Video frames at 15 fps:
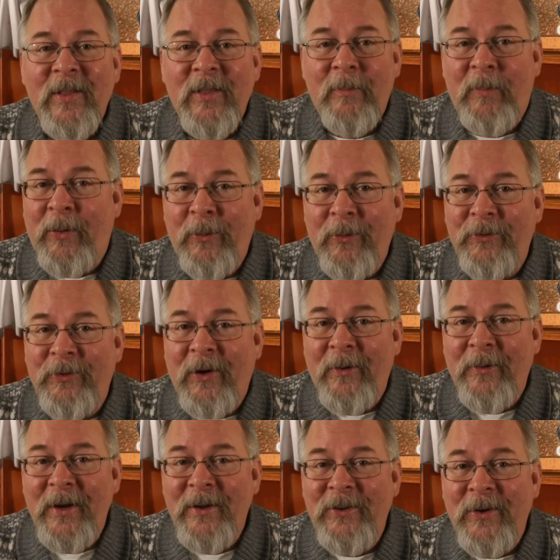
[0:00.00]
The polls are
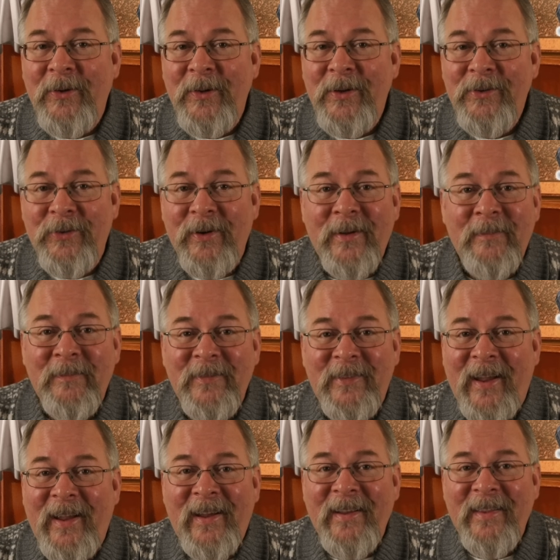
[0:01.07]
already showing Trump
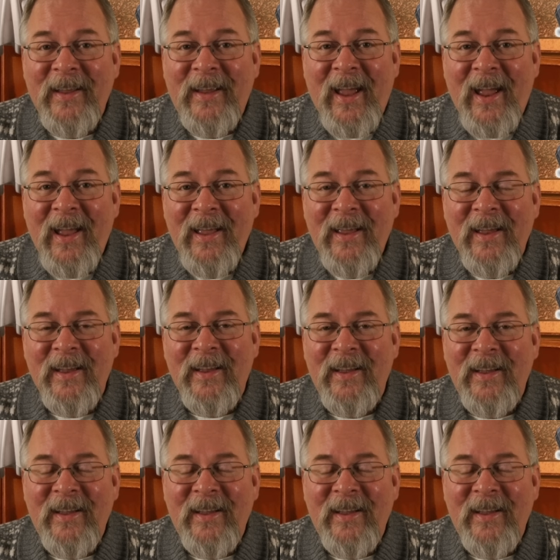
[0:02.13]
taking the cake.